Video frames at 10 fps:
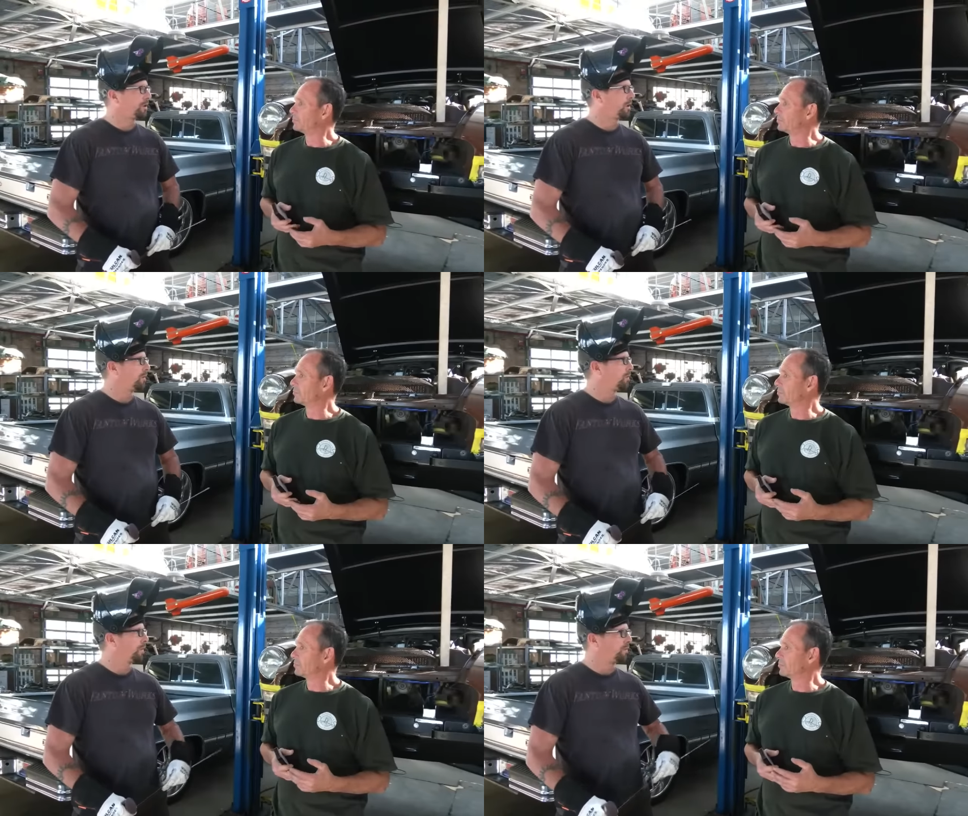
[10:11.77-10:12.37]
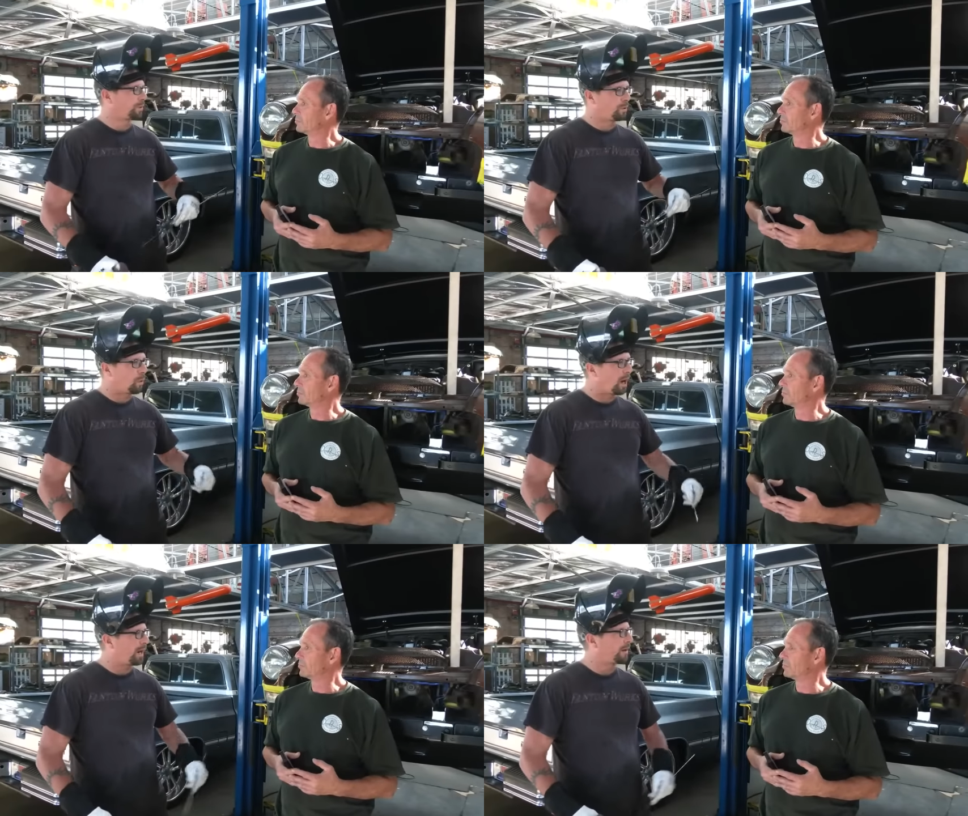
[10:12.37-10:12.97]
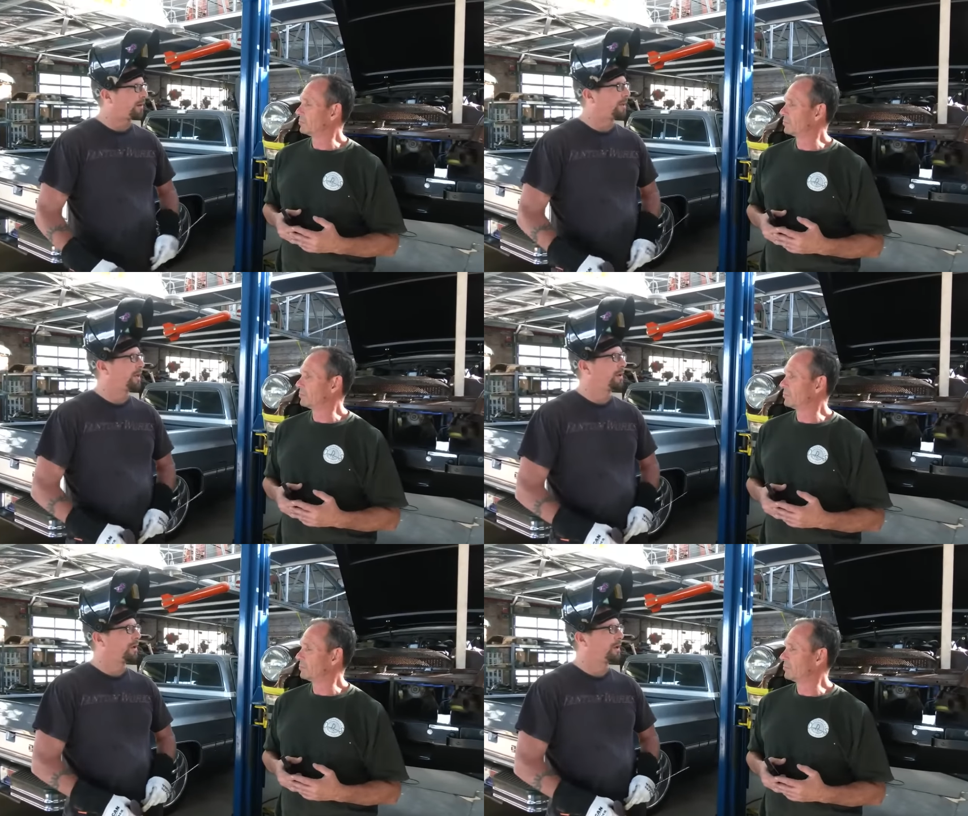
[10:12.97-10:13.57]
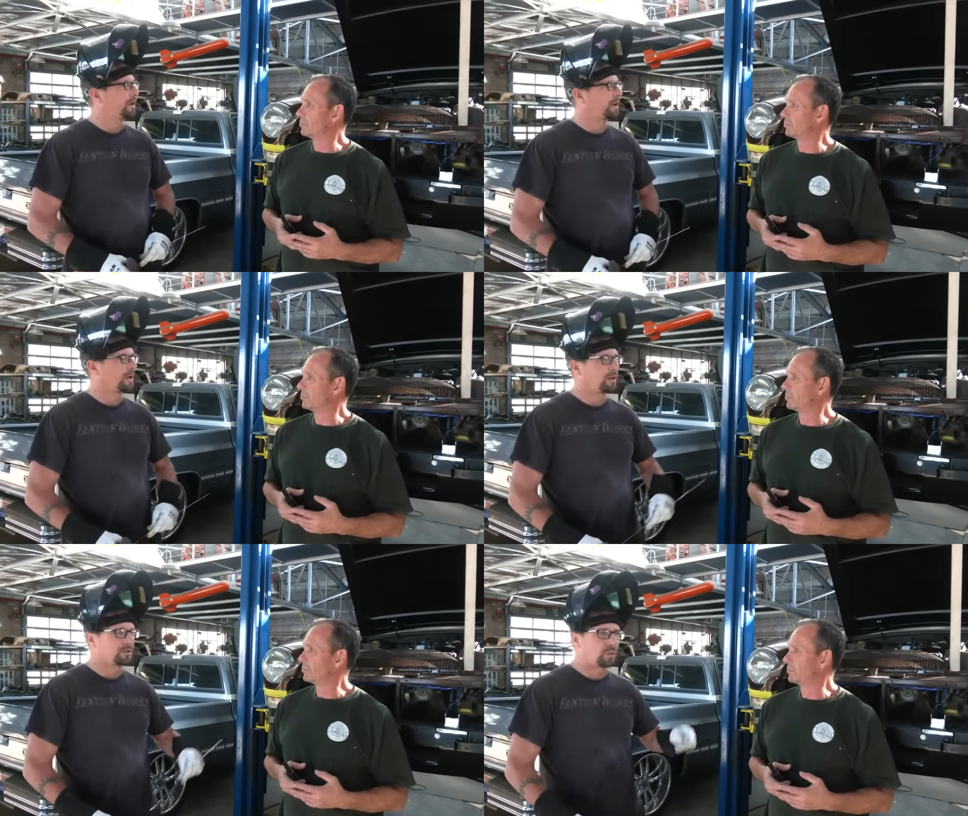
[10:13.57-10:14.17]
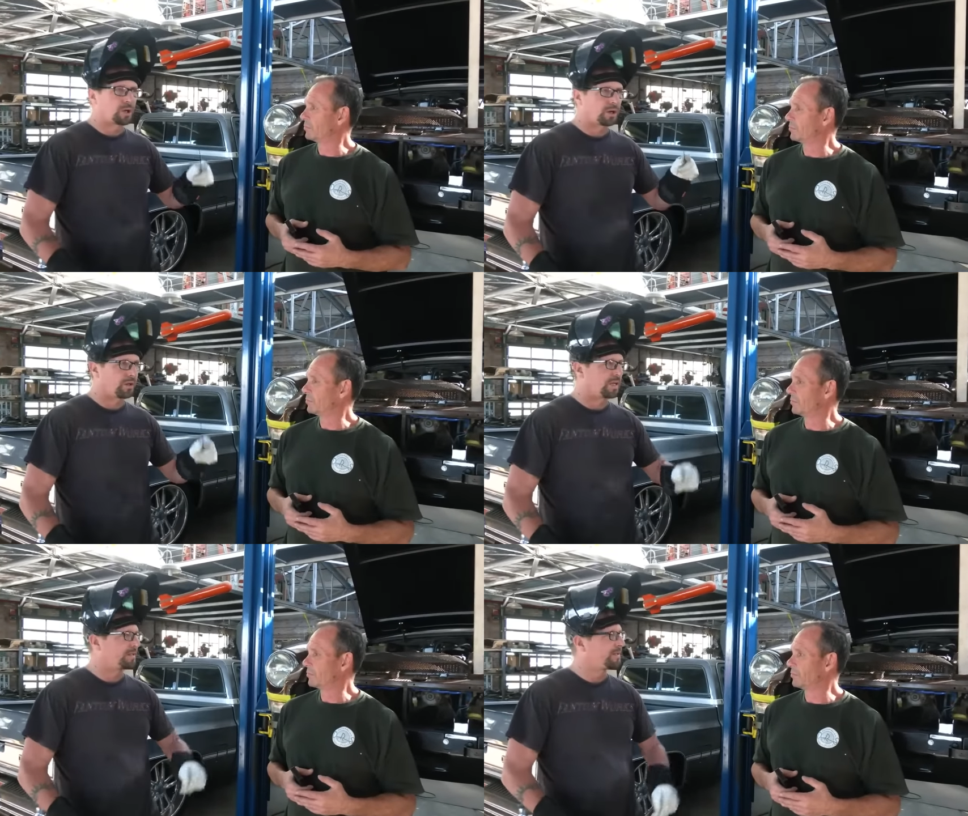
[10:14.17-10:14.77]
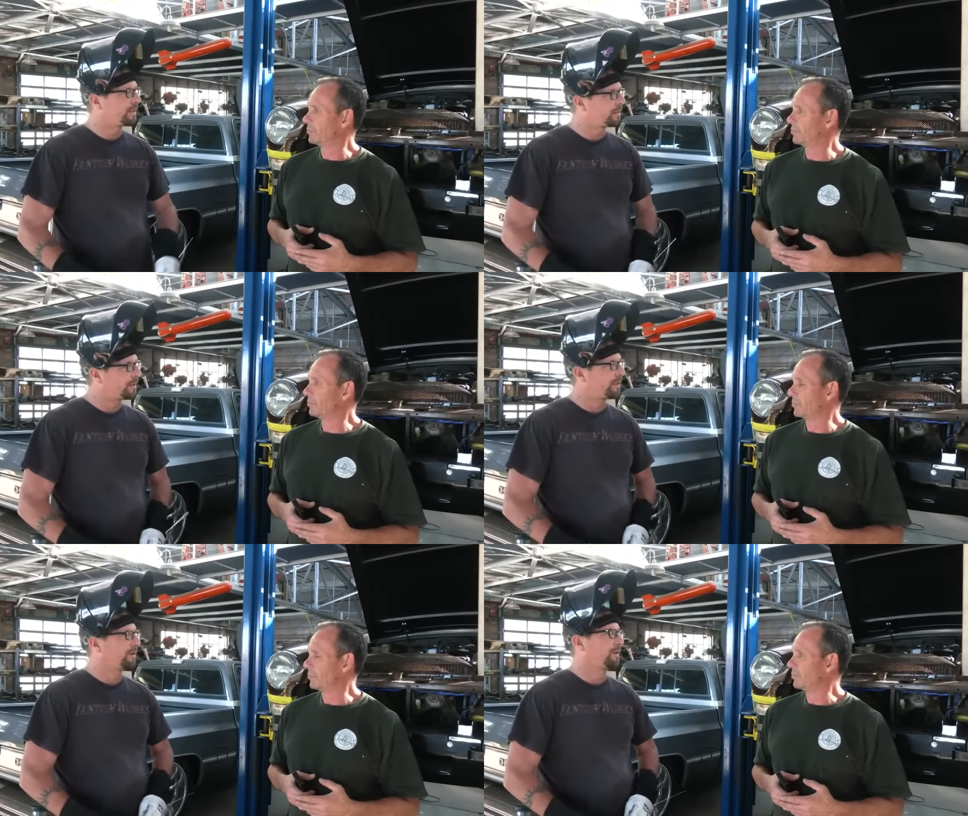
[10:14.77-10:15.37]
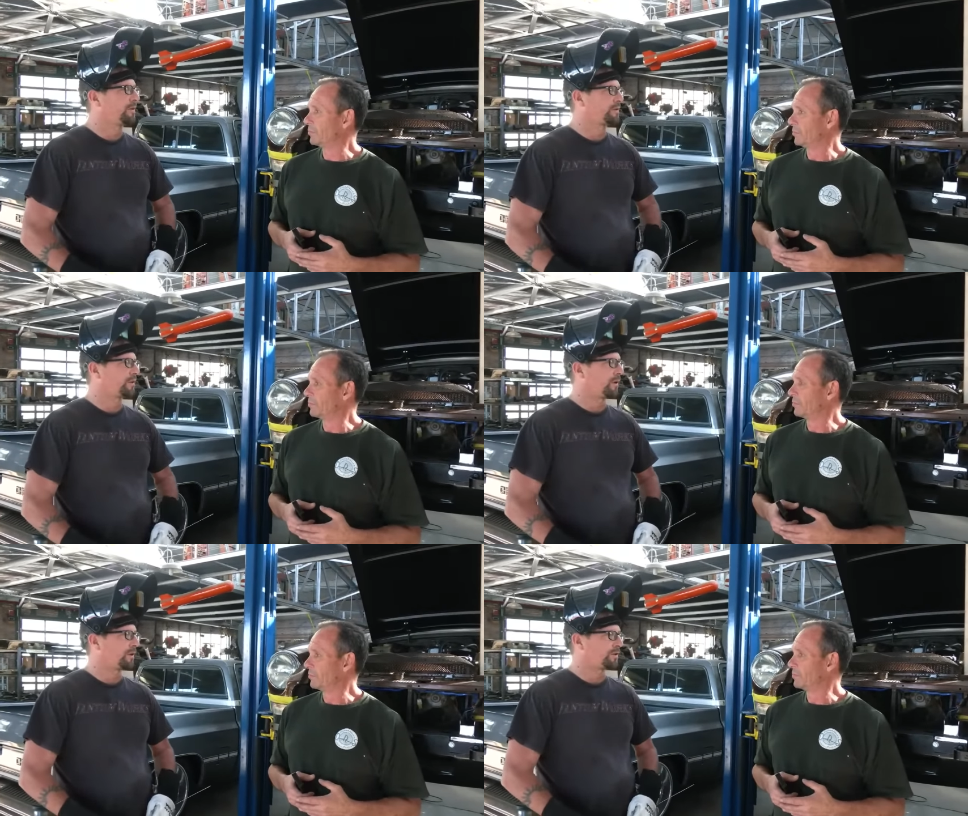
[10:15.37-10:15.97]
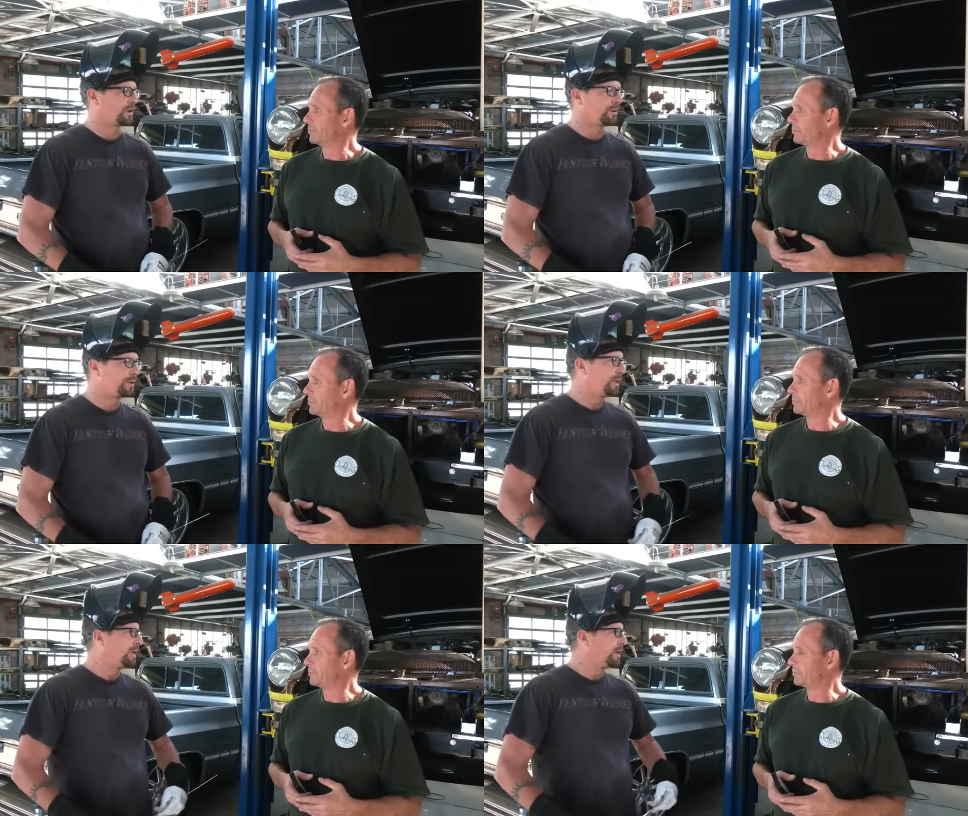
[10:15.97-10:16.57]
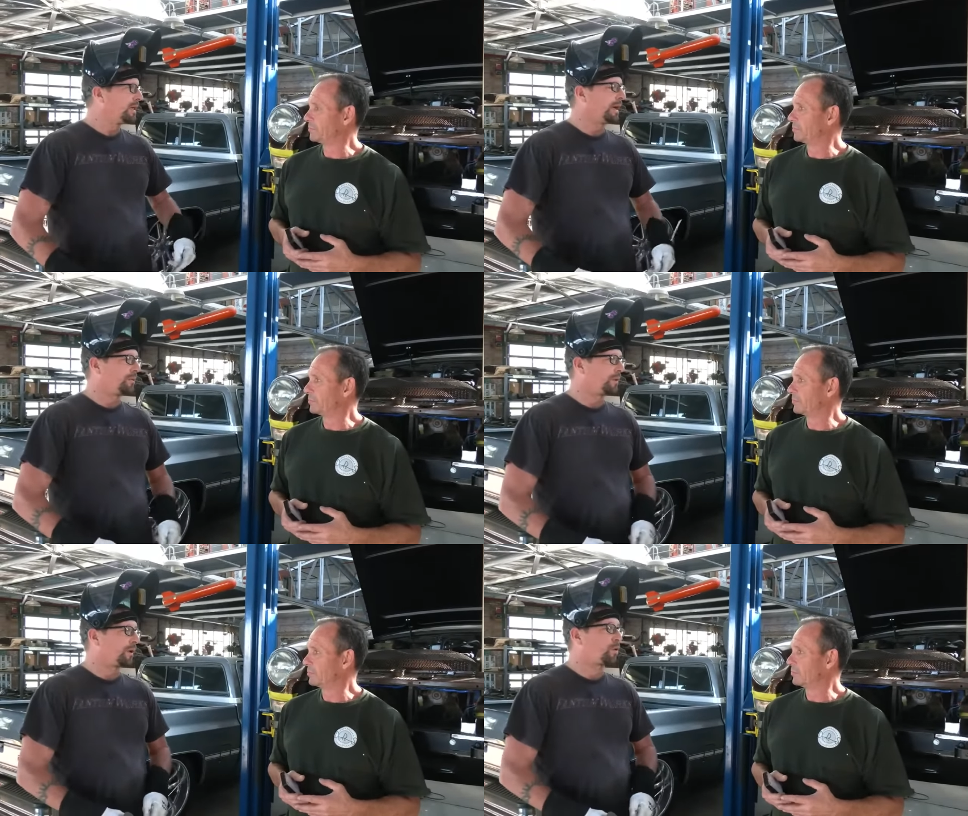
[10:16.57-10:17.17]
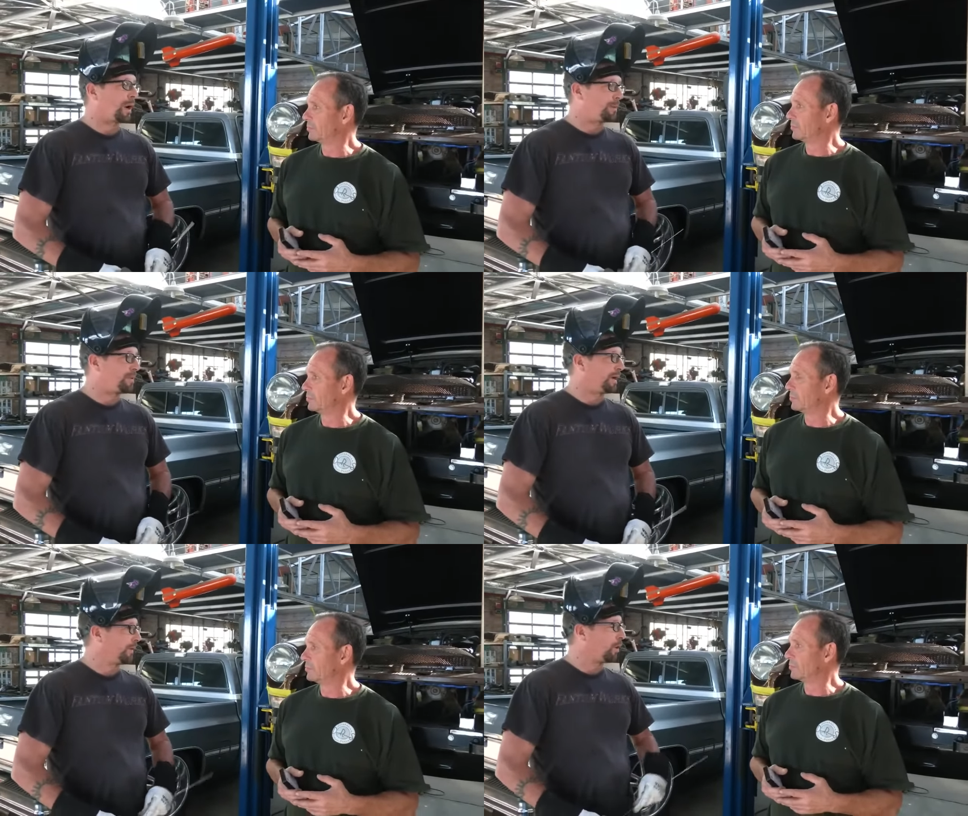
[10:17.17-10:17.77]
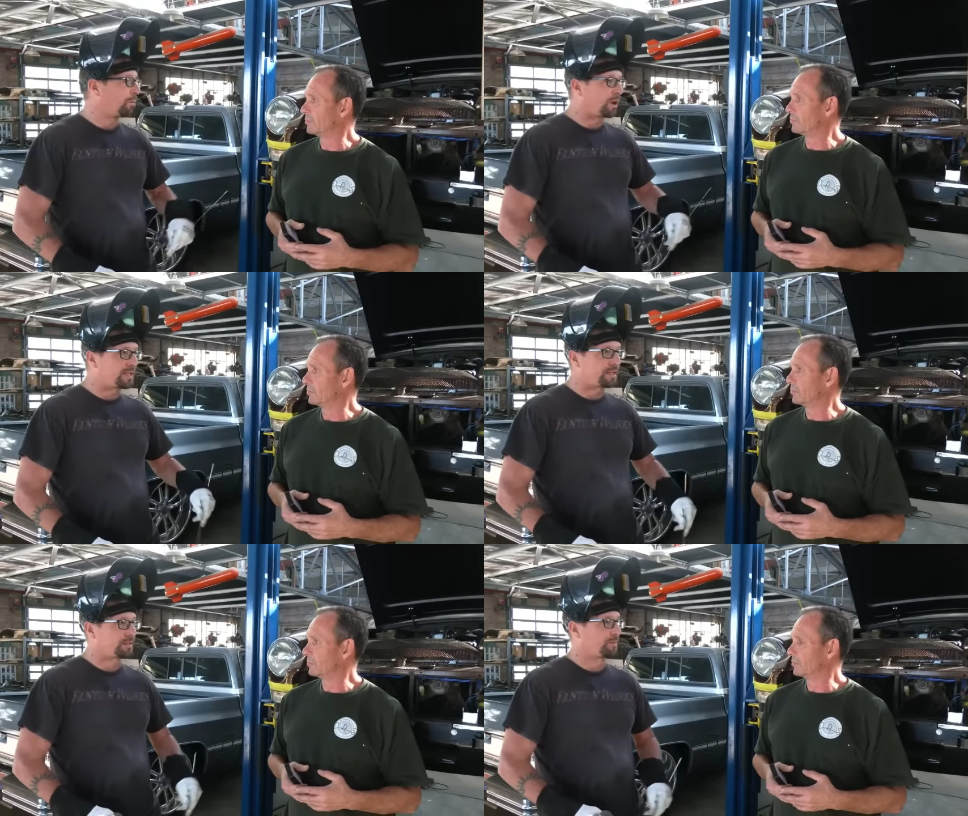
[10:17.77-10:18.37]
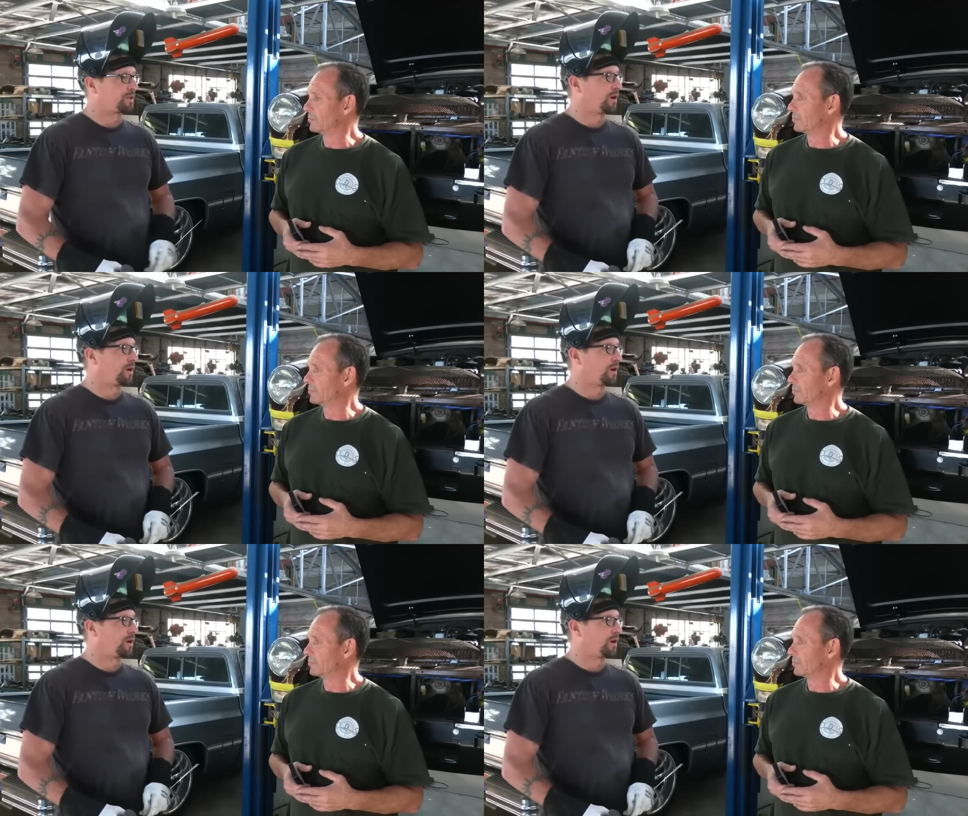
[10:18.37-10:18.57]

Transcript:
Speaker 1: Uh, we've rewired it. Uh, Colin's working on the interior on this car, so yeah, we, uh, quite a bit. The whole brake system's